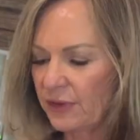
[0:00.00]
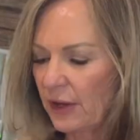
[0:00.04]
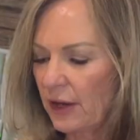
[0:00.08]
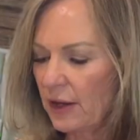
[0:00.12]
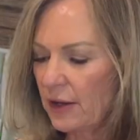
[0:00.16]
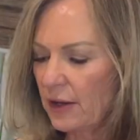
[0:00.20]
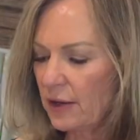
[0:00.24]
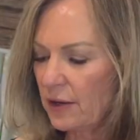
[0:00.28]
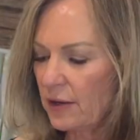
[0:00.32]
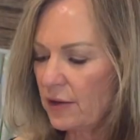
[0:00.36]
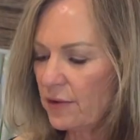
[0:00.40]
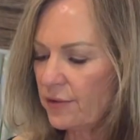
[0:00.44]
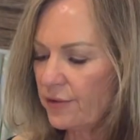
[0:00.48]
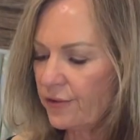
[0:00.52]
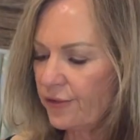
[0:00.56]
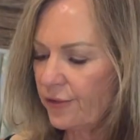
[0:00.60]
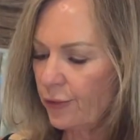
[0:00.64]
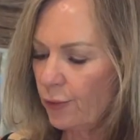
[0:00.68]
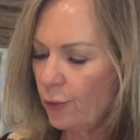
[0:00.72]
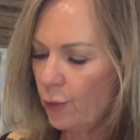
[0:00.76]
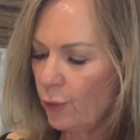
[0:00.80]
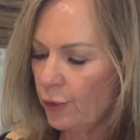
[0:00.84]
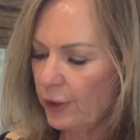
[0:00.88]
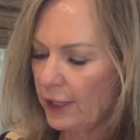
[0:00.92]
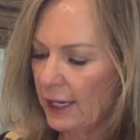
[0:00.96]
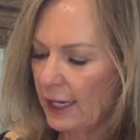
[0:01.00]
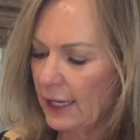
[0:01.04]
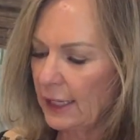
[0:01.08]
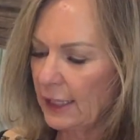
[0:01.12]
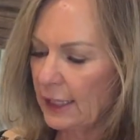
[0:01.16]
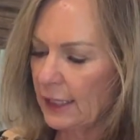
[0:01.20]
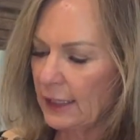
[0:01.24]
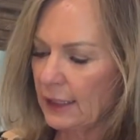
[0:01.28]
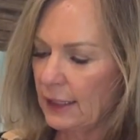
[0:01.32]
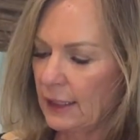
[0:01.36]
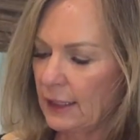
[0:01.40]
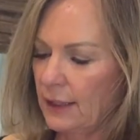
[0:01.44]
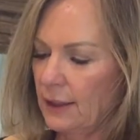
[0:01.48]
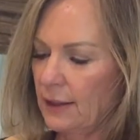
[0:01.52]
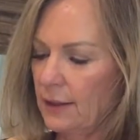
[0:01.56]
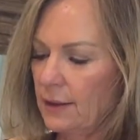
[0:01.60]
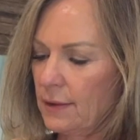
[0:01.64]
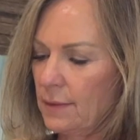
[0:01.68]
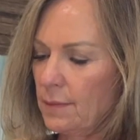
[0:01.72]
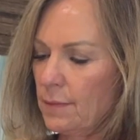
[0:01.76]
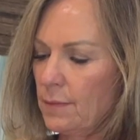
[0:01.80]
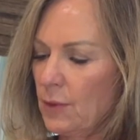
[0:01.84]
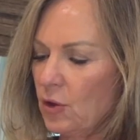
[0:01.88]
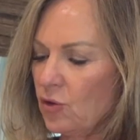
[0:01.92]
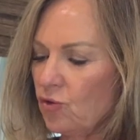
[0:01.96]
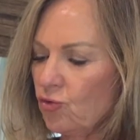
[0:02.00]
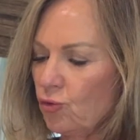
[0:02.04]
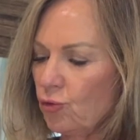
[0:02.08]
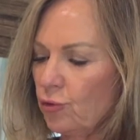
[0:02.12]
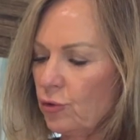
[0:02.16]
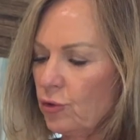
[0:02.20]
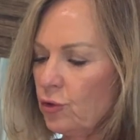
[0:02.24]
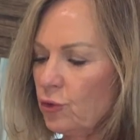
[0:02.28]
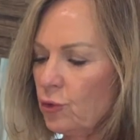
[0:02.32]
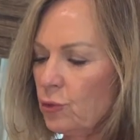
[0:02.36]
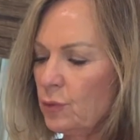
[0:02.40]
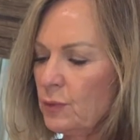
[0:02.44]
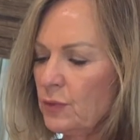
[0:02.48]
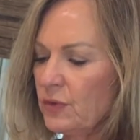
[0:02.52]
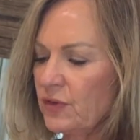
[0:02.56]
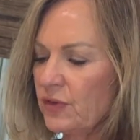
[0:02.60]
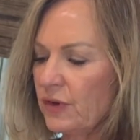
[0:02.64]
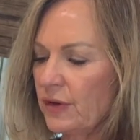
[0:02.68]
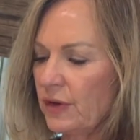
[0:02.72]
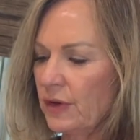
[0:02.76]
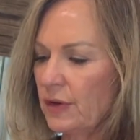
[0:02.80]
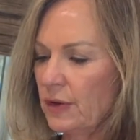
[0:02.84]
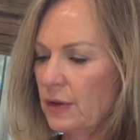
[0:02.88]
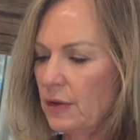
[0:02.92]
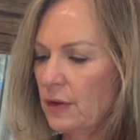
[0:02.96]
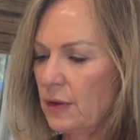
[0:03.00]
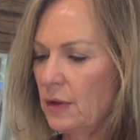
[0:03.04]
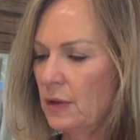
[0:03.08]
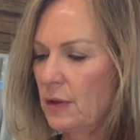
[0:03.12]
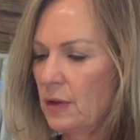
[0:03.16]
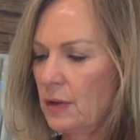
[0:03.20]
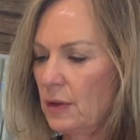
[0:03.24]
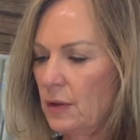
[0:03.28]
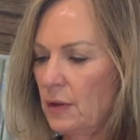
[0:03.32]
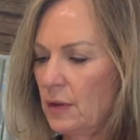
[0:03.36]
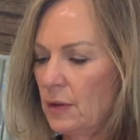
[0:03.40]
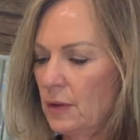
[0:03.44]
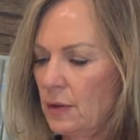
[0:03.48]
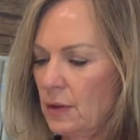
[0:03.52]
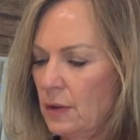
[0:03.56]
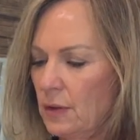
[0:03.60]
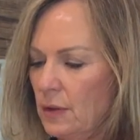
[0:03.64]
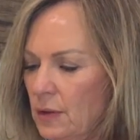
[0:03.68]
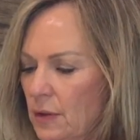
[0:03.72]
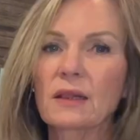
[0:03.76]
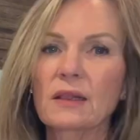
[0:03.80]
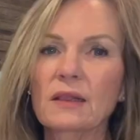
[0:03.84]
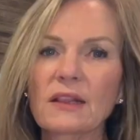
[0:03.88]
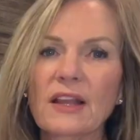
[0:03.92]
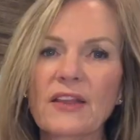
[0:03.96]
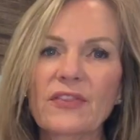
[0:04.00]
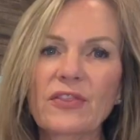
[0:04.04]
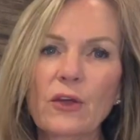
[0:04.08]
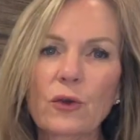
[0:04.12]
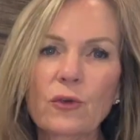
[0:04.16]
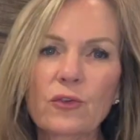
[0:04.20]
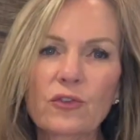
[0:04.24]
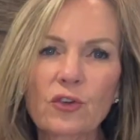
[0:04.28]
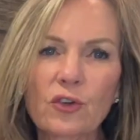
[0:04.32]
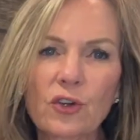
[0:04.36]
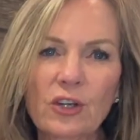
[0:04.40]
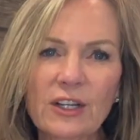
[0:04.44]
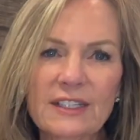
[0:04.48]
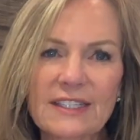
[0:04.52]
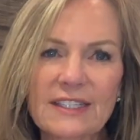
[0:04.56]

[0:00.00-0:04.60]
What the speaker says: of organic mushrooms. Let those cook